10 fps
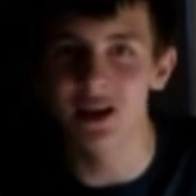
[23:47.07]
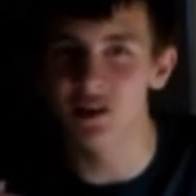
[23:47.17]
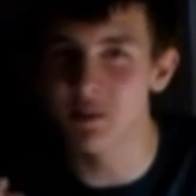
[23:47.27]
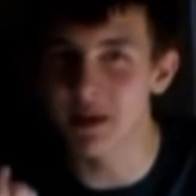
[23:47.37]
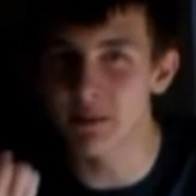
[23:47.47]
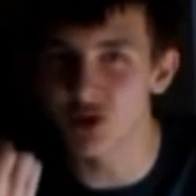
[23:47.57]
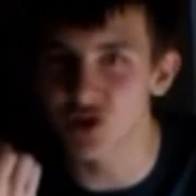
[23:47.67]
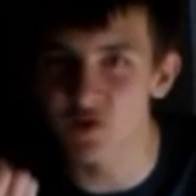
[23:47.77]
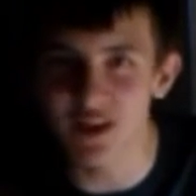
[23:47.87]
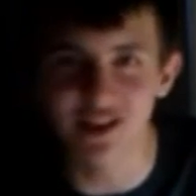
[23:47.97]
to be
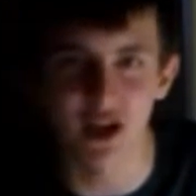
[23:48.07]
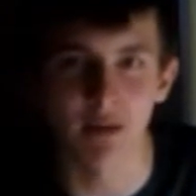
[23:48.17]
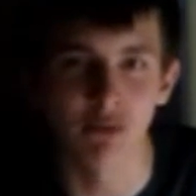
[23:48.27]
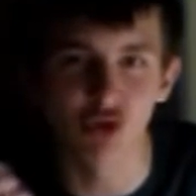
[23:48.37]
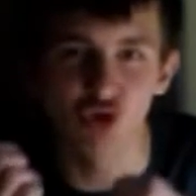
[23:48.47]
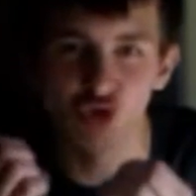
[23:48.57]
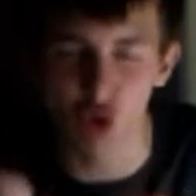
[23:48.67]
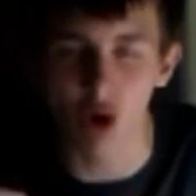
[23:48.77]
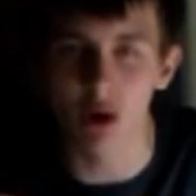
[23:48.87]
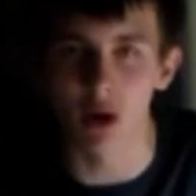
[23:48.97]
much fitter and much
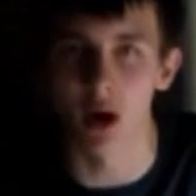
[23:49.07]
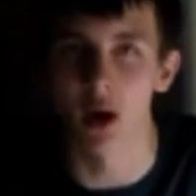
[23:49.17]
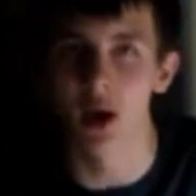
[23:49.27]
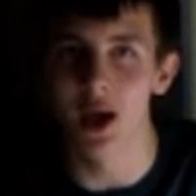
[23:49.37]
stronger.